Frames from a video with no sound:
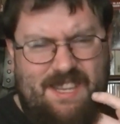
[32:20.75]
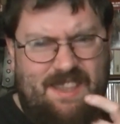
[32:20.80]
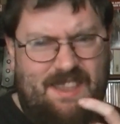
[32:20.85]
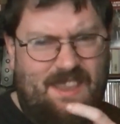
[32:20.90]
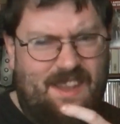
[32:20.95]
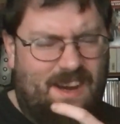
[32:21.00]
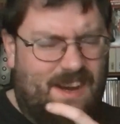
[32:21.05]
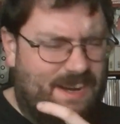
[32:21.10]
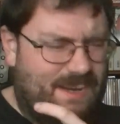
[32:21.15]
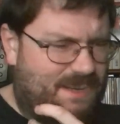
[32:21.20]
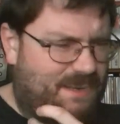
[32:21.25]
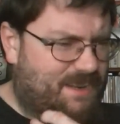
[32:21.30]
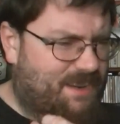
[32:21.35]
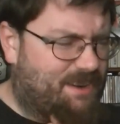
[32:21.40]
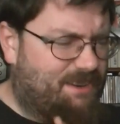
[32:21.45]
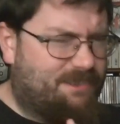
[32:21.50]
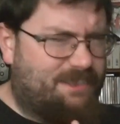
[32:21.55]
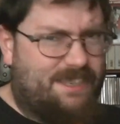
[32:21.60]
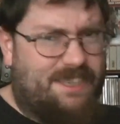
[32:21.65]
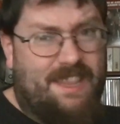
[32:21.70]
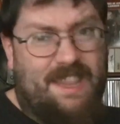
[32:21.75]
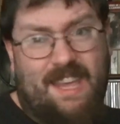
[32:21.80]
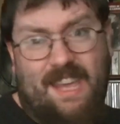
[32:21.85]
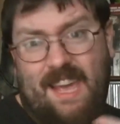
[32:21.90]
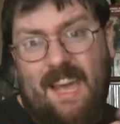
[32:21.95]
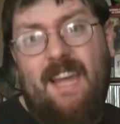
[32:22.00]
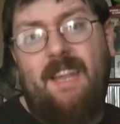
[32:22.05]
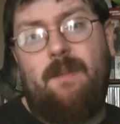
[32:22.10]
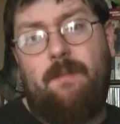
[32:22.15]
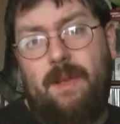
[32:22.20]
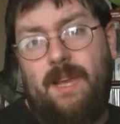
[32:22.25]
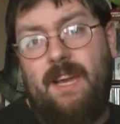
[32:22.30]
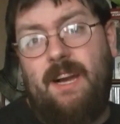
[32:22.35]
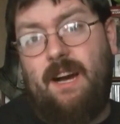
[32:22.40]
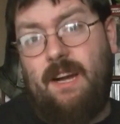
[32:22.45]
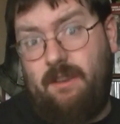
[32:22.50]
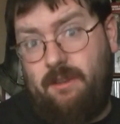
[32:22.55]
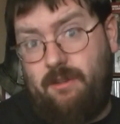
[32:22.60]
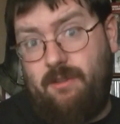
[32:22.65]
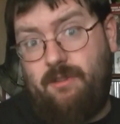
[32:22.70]
$9 and they had to be
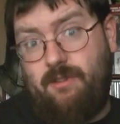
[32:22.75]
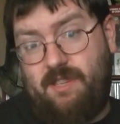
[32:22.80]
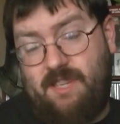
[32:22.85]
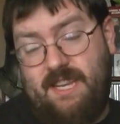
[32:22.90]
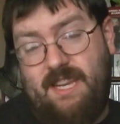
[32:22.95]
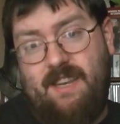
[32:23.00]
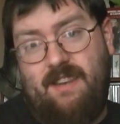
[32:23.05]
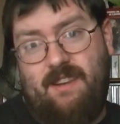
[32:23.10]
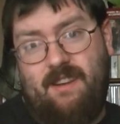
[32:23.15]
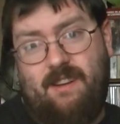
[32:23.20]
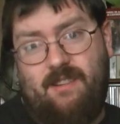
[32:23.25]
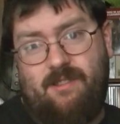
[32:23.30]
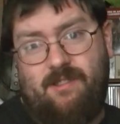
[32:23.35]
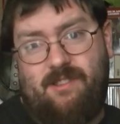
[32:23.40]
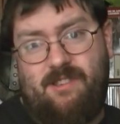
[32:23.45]
under $10.